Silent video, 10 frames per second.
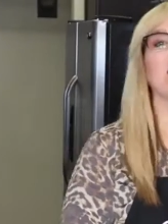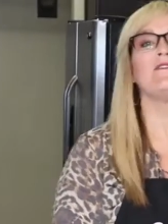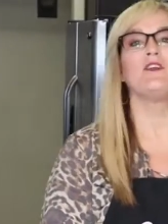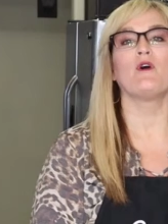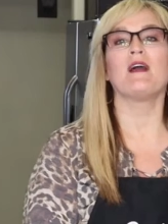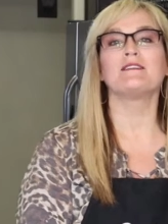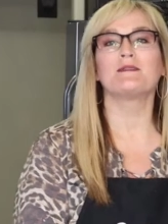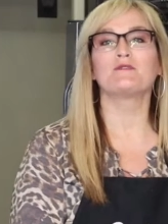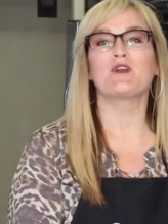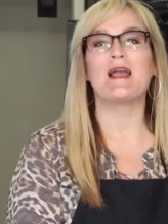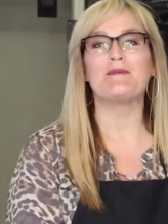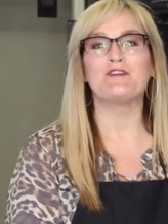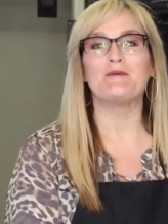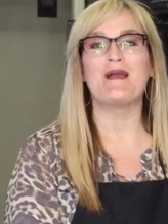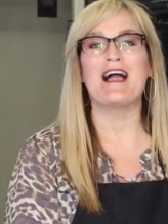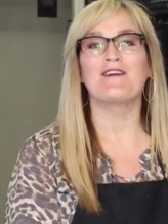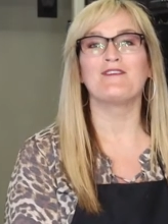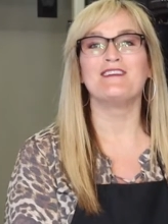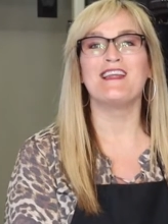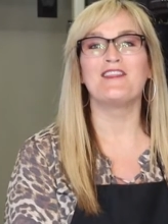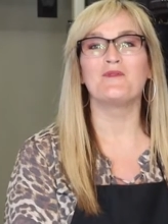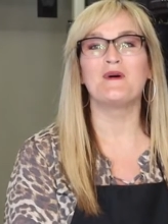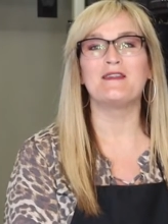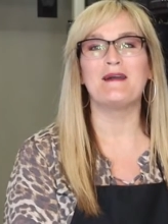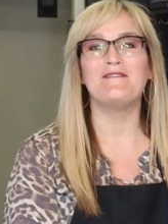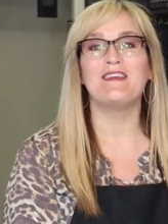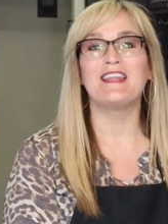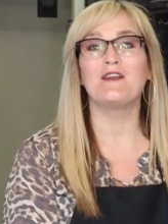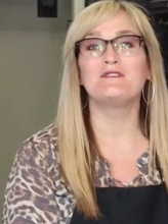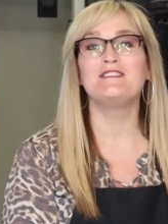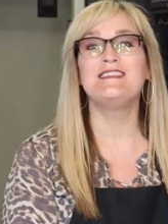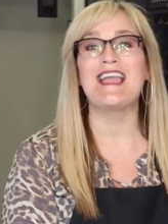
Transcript: If you are a subscriber and you're back for another one of my videos,